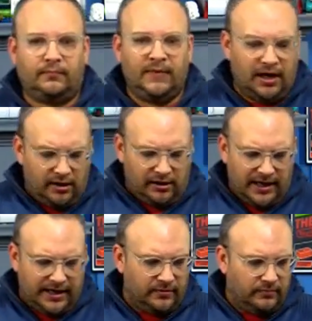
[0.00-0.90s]
All
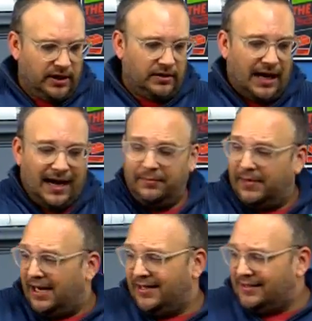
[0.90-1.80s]
right. Well, I'm
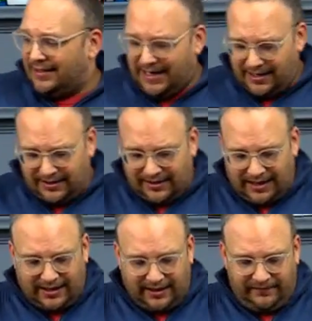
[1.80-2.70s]
honestly, I, I
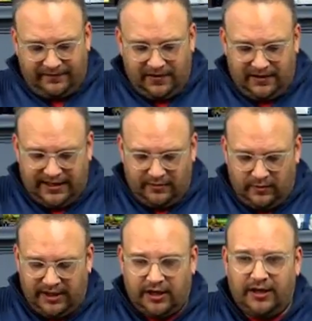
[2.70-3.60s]
kind of feel like it
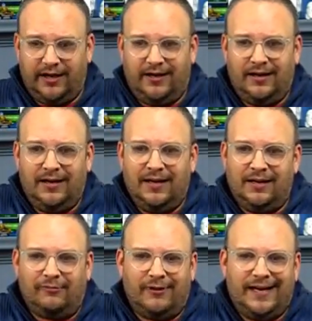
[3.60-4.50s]
went good.
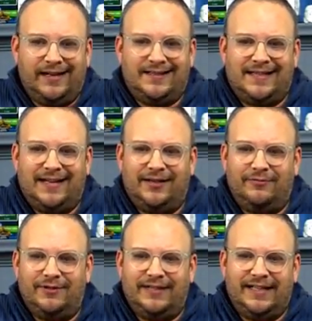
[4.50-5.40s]
Rihanna said you
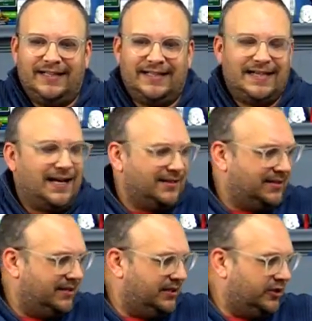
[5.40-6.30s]
really need to test
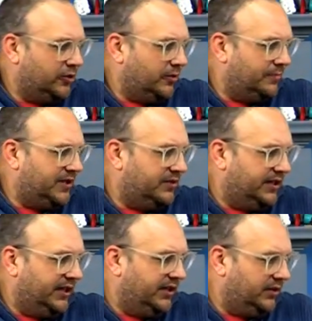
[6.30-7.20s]
the
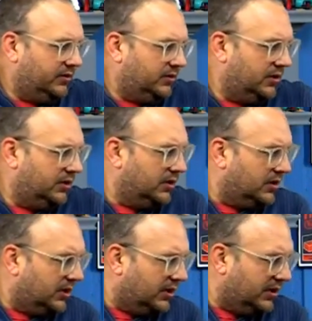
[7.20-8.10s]
durability.
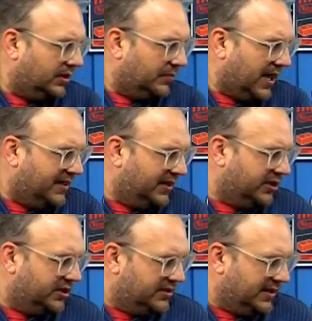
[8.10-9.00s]
Um, I think
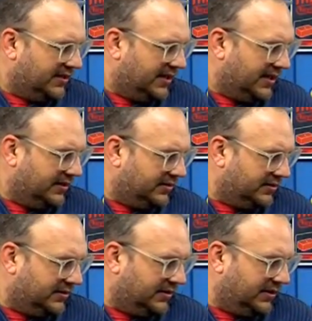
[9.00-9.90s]
she said that. Let's
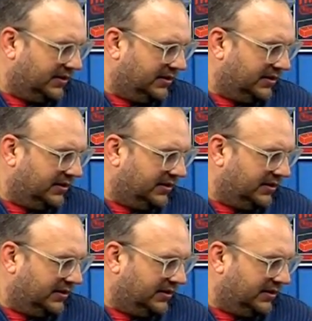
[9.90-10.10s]
see.